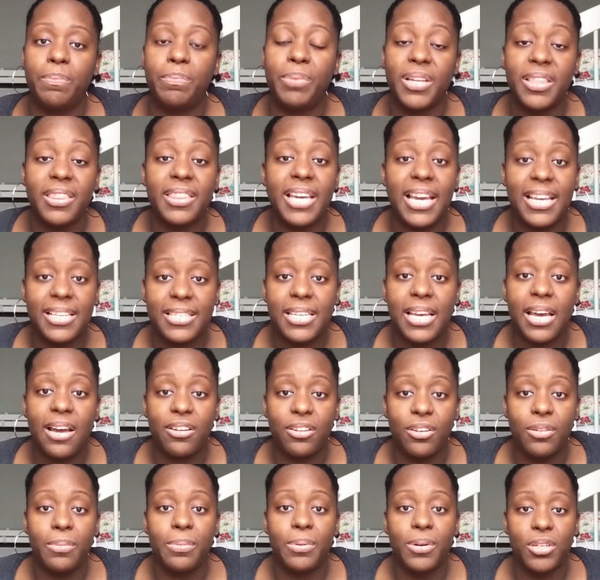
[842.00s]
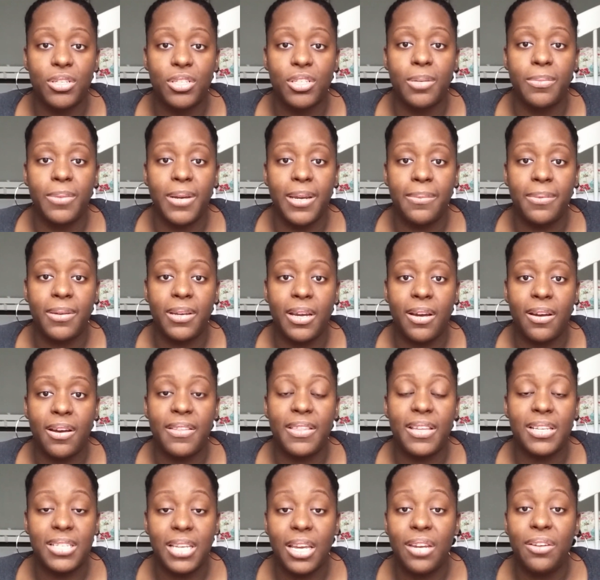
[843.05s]
But that's how you push your baby out,
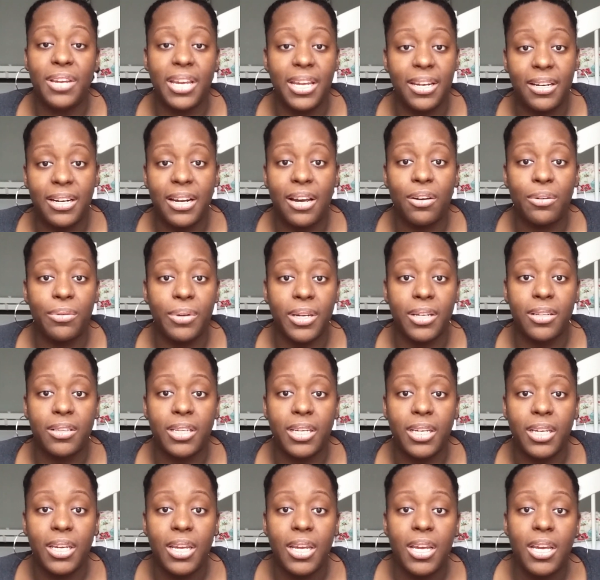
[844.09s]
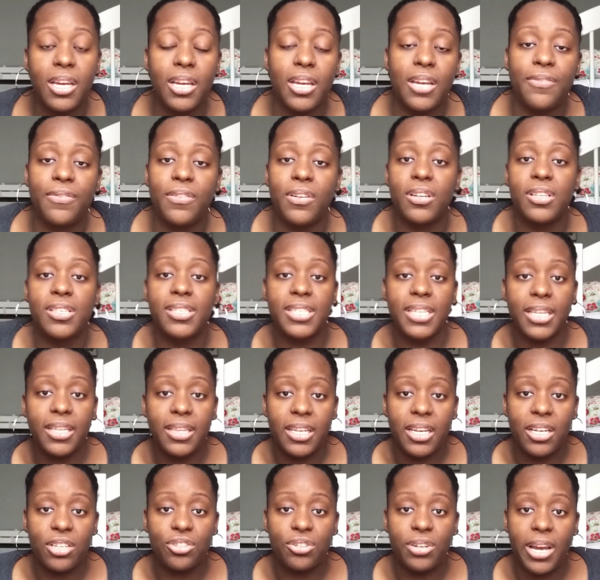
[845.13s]
and that's how you get it out quickly. If you're
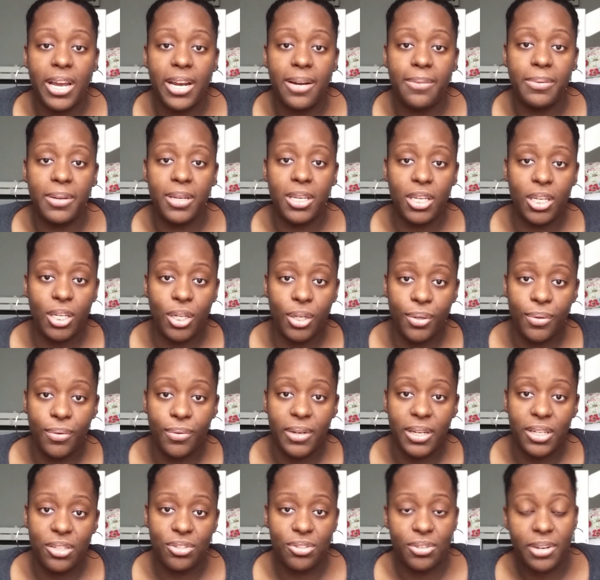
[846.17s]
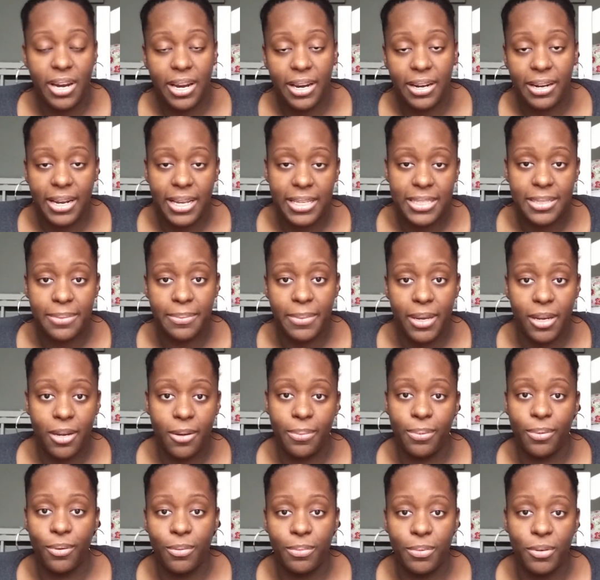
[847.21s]
sitting there trying to be cute and trying not to make
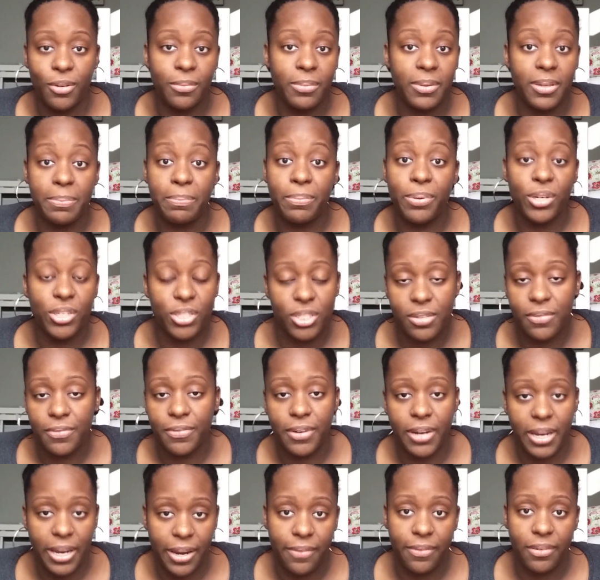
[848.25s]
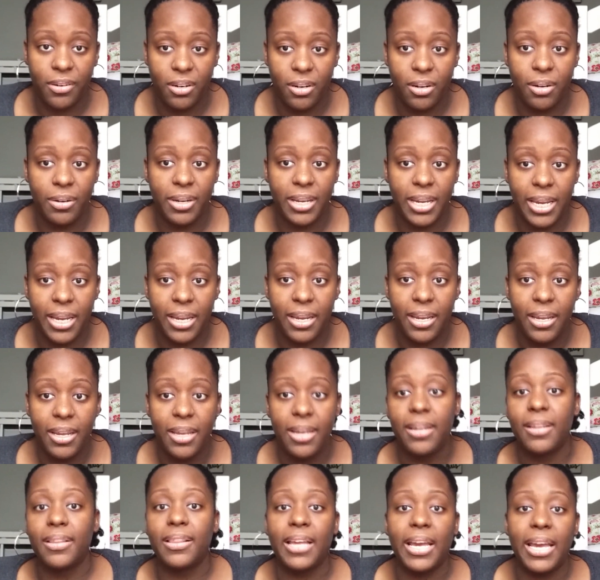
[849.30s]
a poop, you'll be pushing forever, okay?
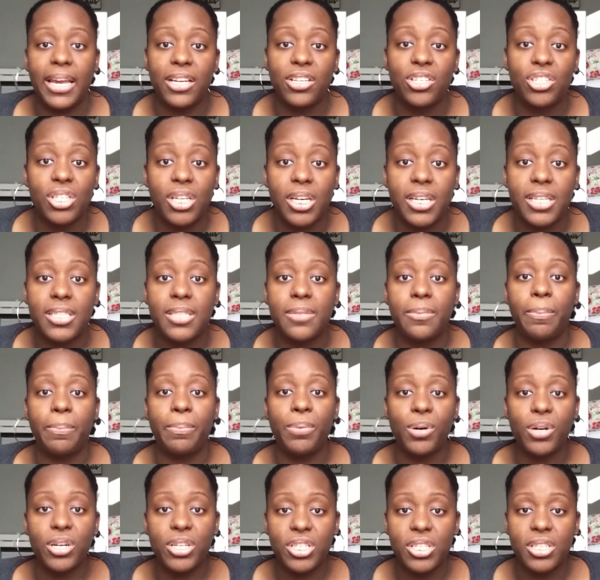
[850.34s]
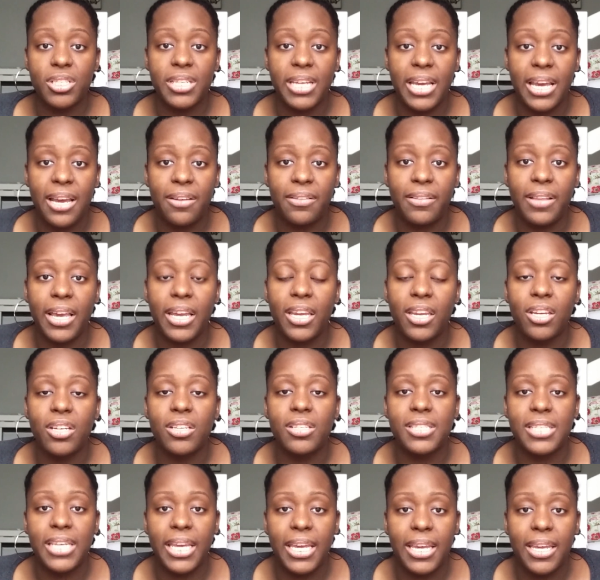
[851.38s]
Like, just push down like
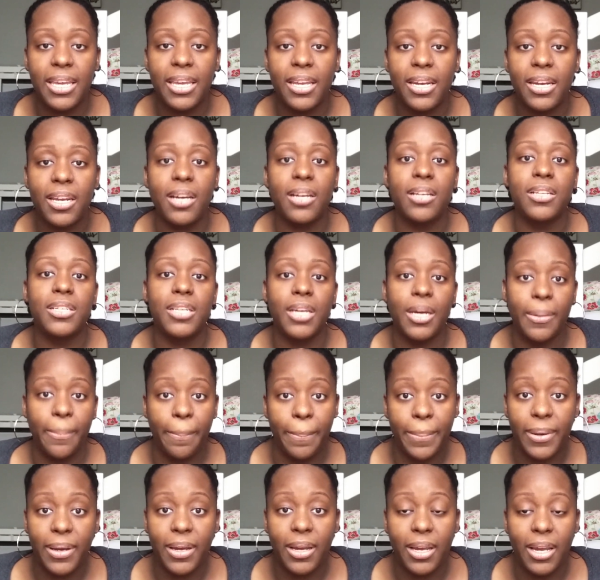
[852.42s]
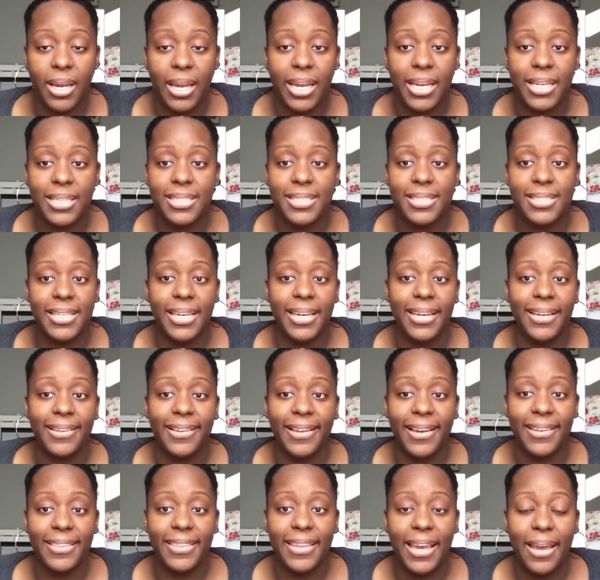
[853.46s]
you're taking a dump. I hate to say it
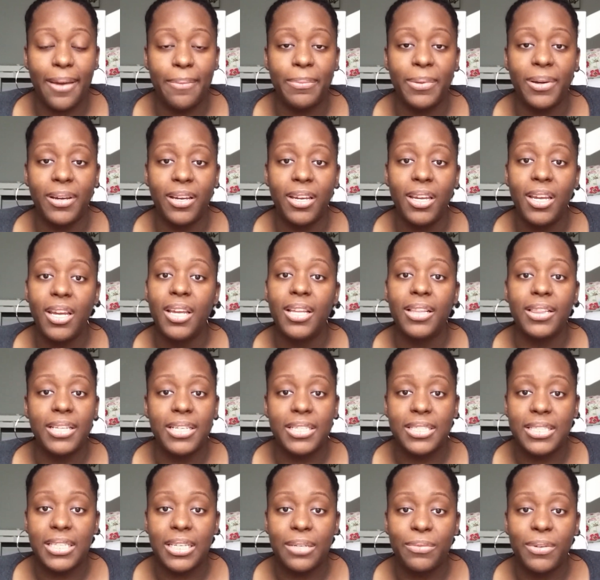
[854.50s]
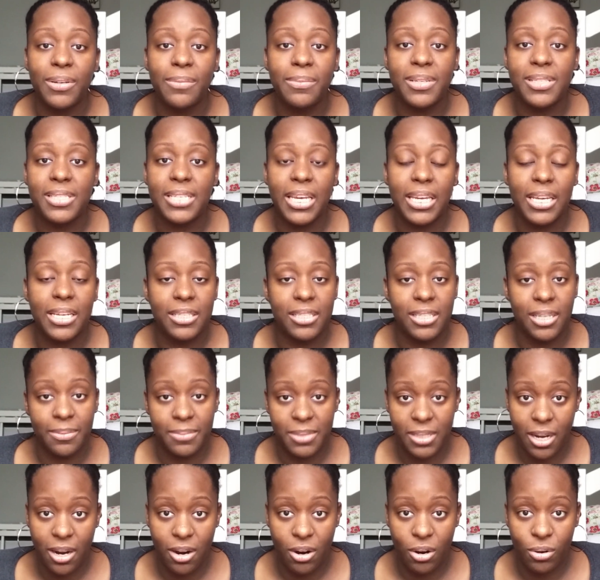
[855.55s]
like that, but listen, we've been taking
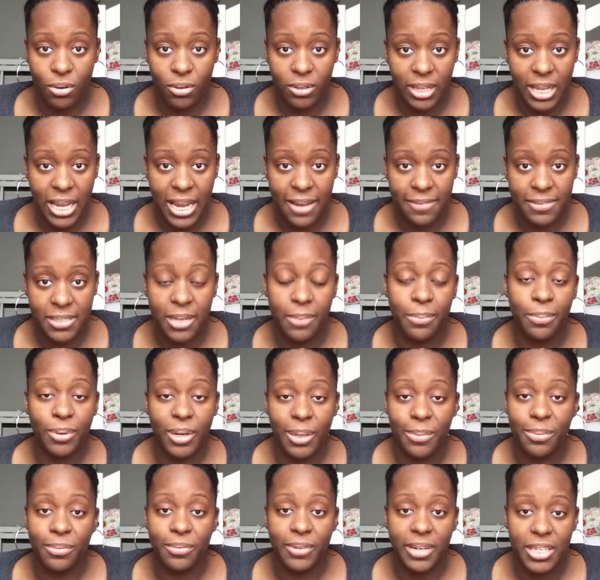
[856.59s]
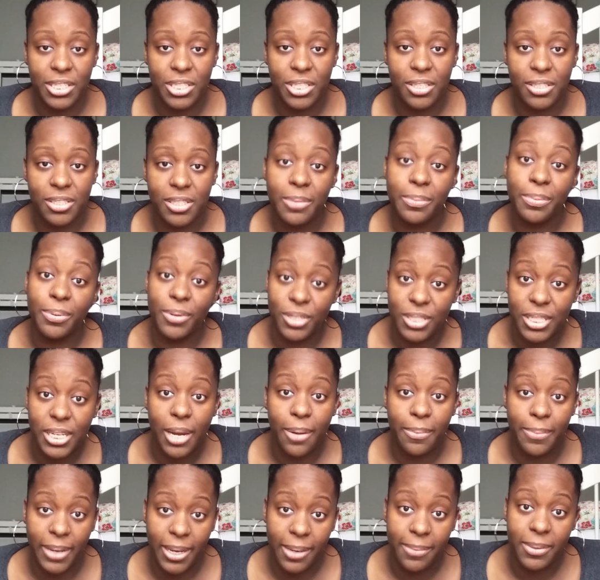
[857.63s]
dumps our whole lives in preparation to push
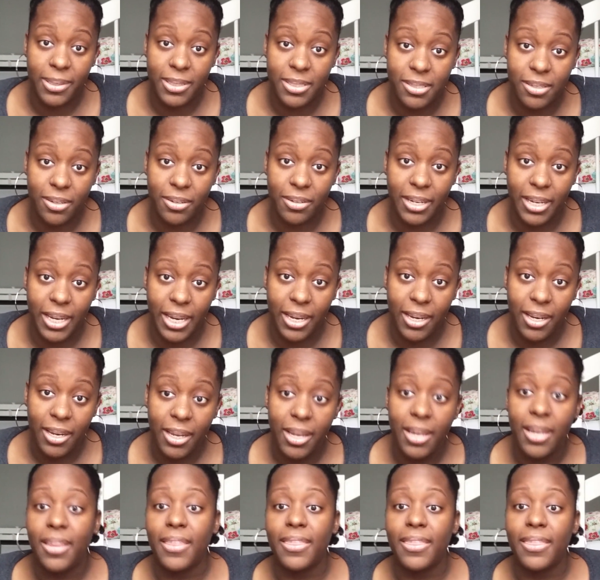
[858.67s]
out babies, okay?